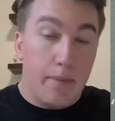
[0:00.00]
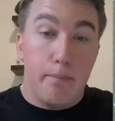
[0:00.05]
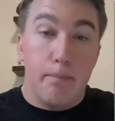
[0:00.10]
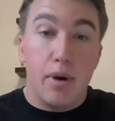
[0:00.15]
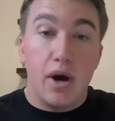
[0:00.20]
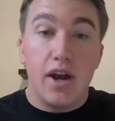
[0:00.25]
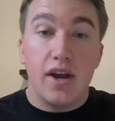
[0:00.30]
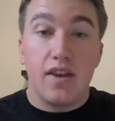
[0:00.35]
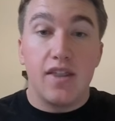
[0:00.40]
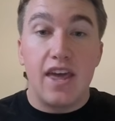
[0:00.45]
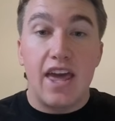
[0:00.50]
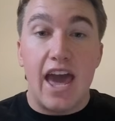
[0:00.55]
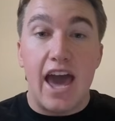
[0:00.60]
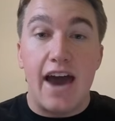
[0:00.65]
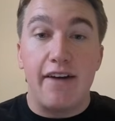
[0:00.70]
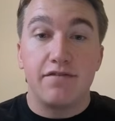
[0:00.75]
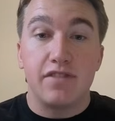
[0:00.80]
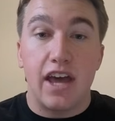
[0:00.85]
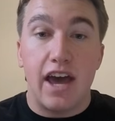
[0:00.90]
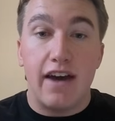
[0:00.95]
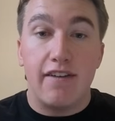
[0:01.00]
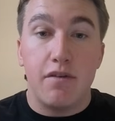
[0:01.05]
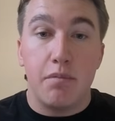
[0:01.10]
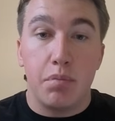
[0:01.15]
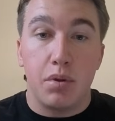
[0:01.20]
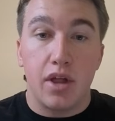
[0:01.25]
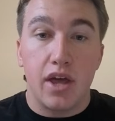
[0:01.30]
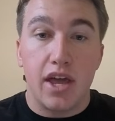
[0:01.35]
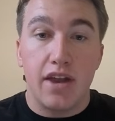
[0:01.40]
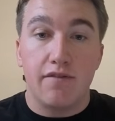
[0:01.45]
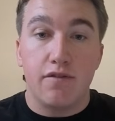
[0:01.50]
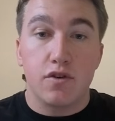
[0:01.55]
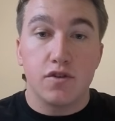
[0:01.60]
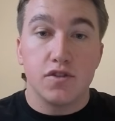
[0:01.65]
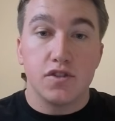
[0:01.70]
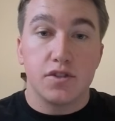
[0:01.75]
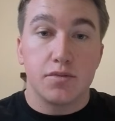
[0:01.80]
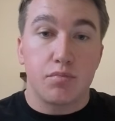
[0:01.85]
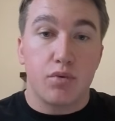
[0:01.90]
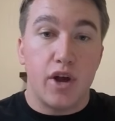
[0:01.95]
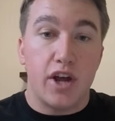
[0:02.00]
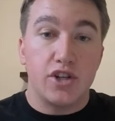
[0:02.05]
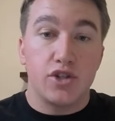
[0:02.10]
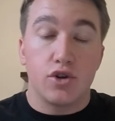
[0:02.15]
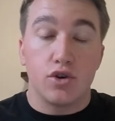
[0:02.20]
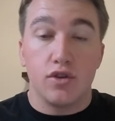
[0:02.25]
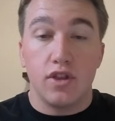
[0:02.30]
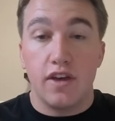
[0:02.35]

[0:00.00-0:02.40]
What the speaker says: but they have to have a plan versus pressure.